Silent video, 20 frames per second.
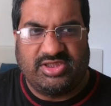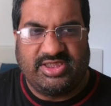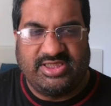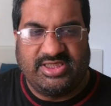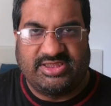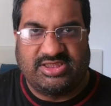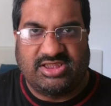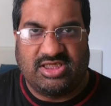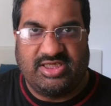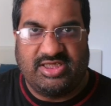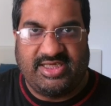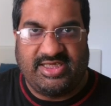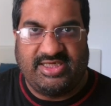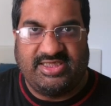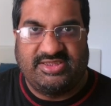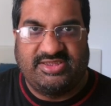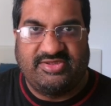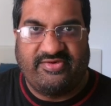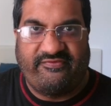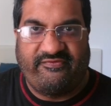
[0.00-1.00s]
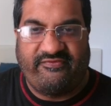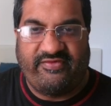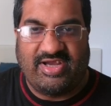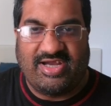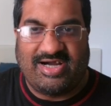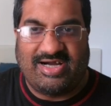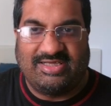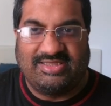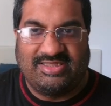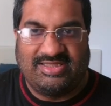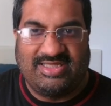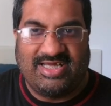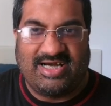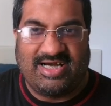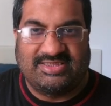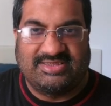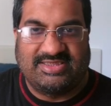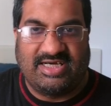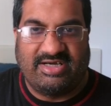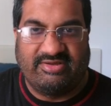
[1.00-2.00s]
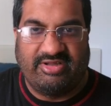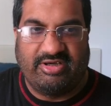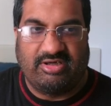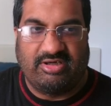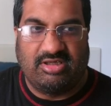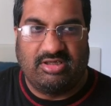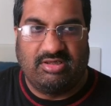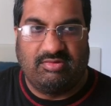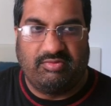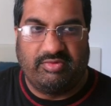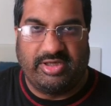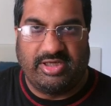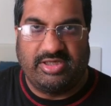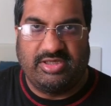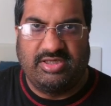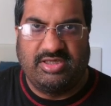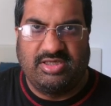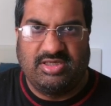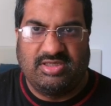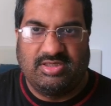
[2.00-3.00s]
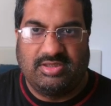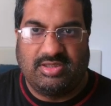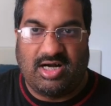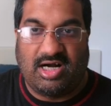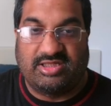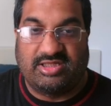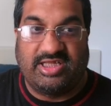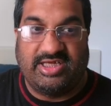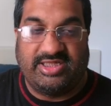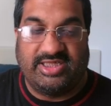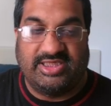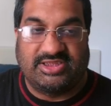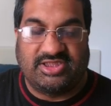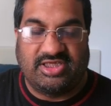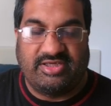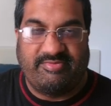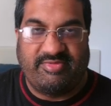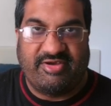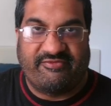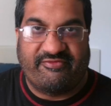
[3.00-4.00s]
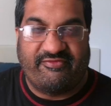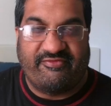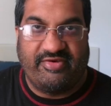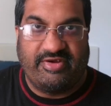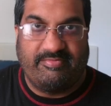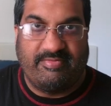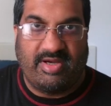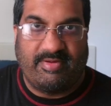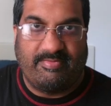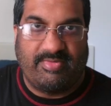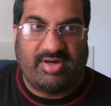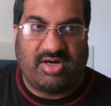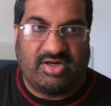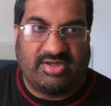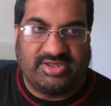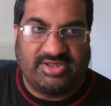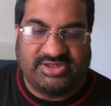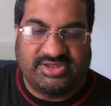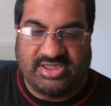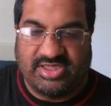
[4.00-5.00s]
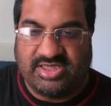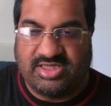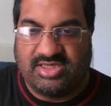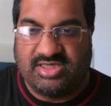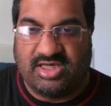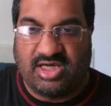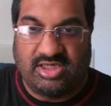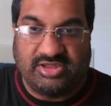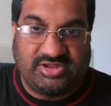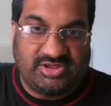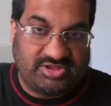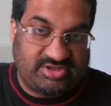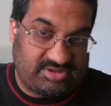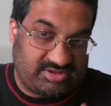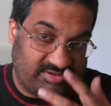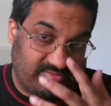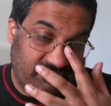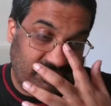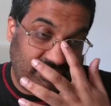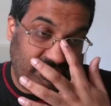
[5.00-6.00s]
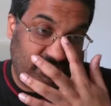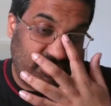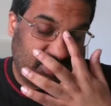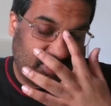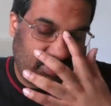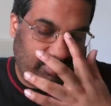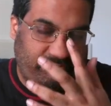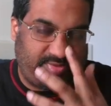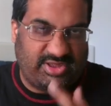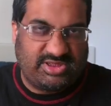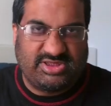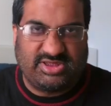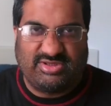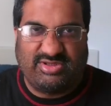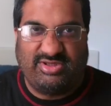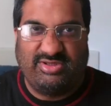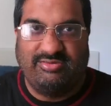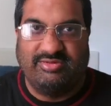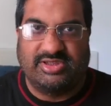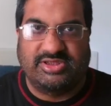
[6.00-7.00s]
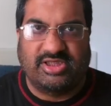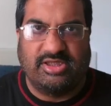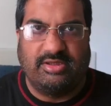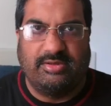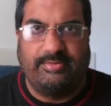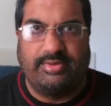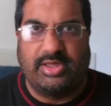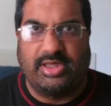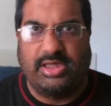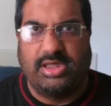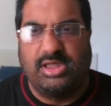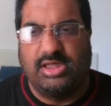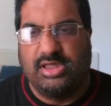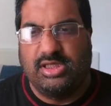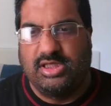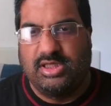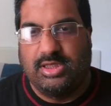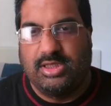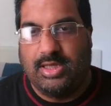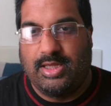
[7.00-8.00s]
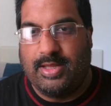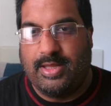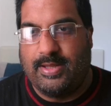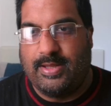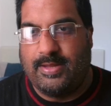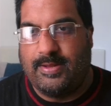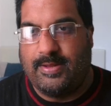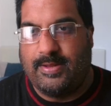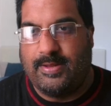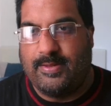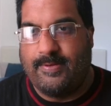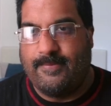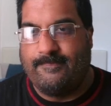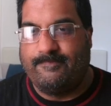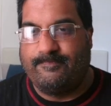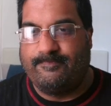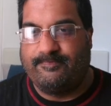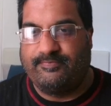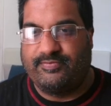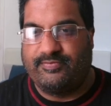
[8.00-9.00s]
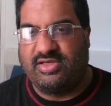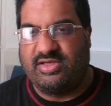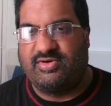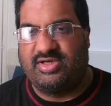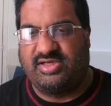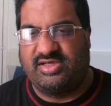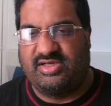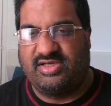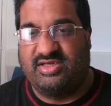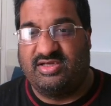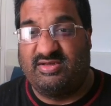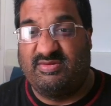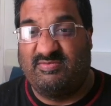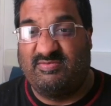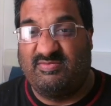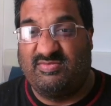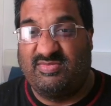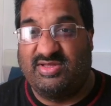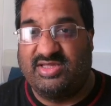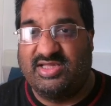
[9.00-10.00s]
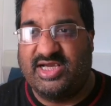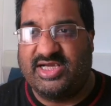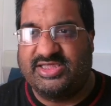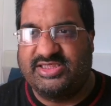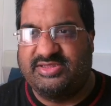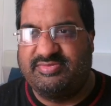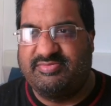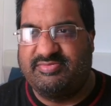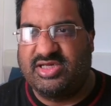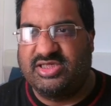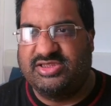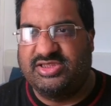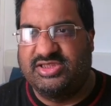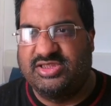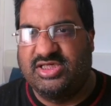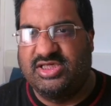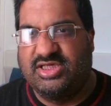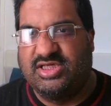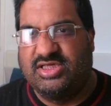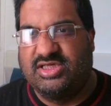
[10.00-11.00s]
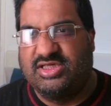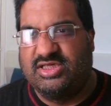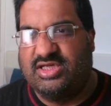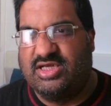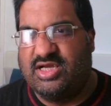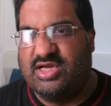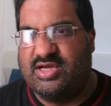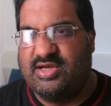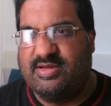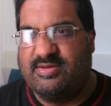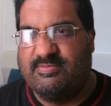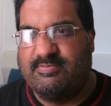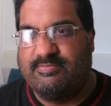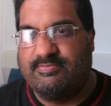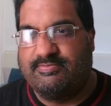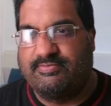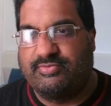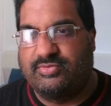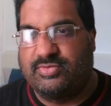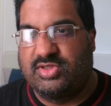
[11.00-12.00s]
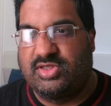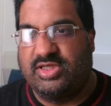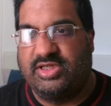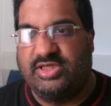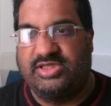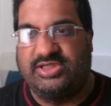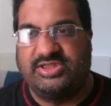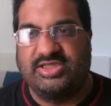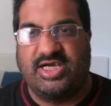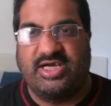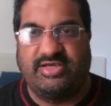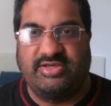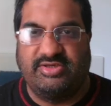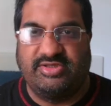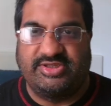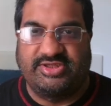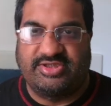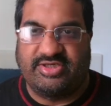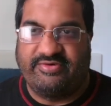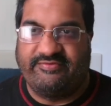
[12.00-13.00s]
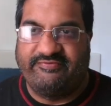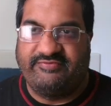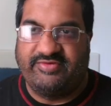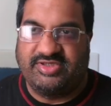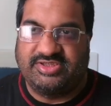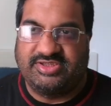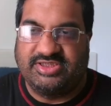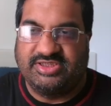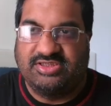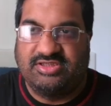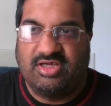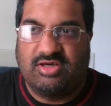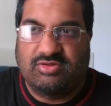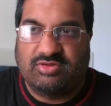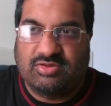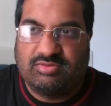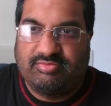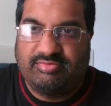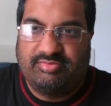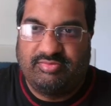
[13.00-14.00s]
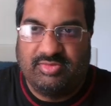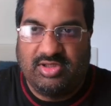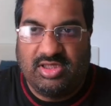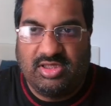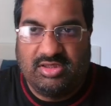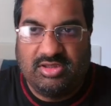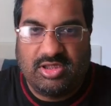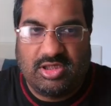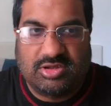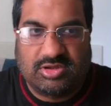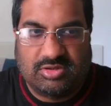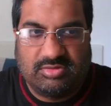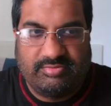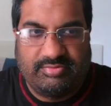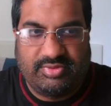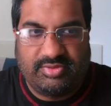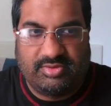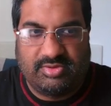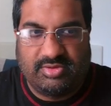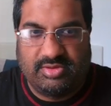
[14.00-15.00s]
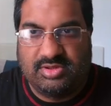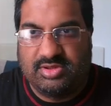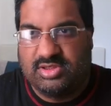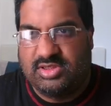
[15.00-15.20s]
is going to interfere, and that's how they're going to win. I think there's going to be a third member. Honestly, it just depends on who it's going to be. Anyway, next match, Jey Uso versus Logan Paul.